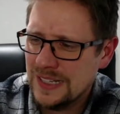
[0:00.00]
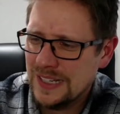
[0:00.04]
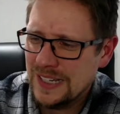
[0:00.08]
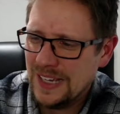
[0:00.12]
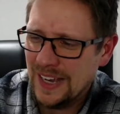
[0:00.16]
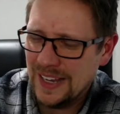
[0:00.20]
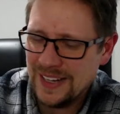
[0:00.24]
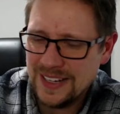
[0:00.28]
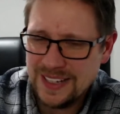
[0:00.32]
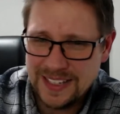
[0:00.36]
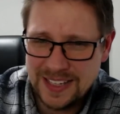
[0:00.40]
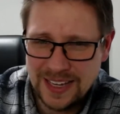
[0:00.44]

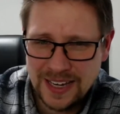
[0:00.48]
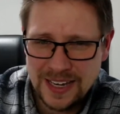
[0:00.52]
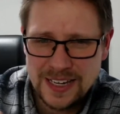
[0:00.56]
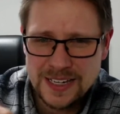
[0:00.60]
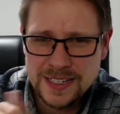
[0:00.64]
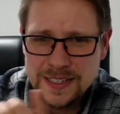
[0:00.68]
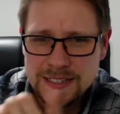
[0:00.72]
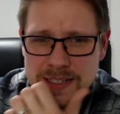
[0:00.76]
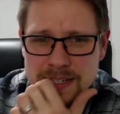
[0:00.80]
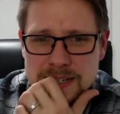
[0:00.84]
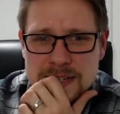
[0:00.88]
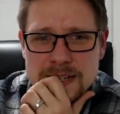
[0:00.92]
And
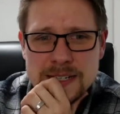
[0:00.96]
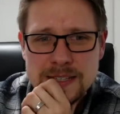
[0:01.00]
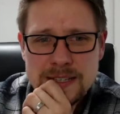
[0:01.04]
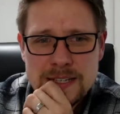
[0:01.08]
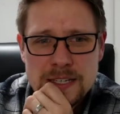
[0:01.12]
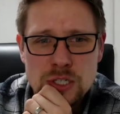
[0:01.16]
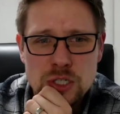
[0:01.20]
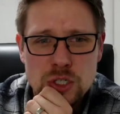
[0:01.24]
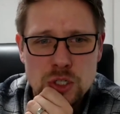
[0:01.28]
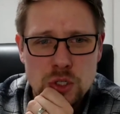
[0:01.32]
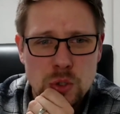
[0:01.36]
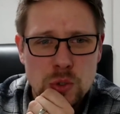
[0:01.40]
again, this
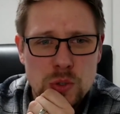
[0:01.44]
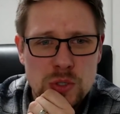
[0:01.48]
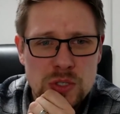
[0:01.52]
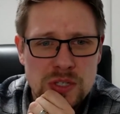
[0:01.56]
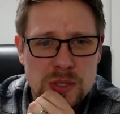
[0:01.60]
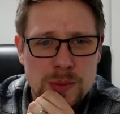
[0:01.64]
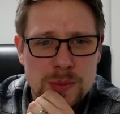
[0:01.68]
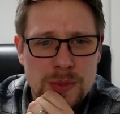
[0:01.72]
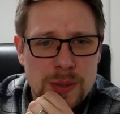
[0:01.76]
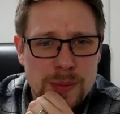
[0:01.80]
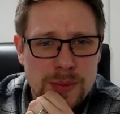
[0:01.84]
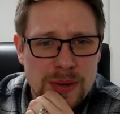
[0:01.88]
shows that
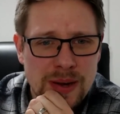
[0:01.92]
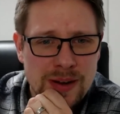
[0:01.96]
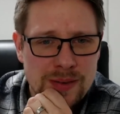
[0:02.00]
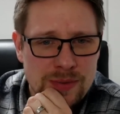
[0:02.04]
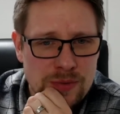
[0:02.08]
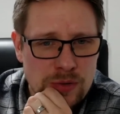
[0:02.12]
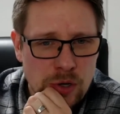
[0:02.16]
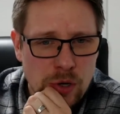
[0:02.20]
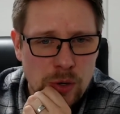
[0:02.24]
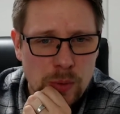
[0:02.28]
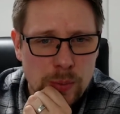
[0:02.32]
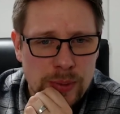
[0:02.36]
maybe I've not